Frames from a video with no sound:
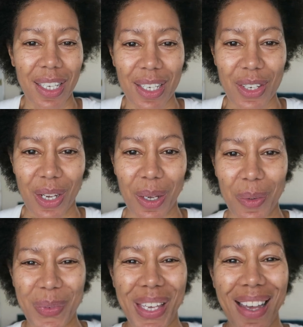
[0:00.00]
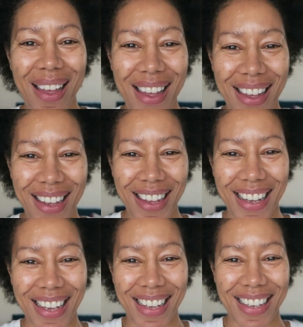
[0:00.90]
So
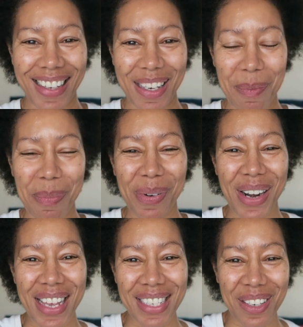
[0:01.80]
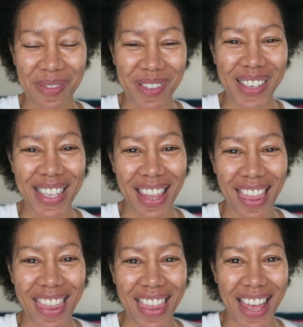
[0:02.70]
yeah, impressed
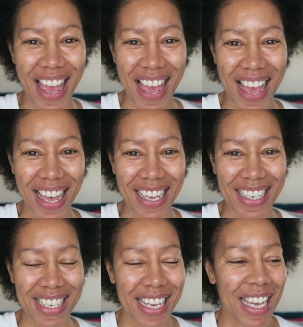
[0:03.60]
with that.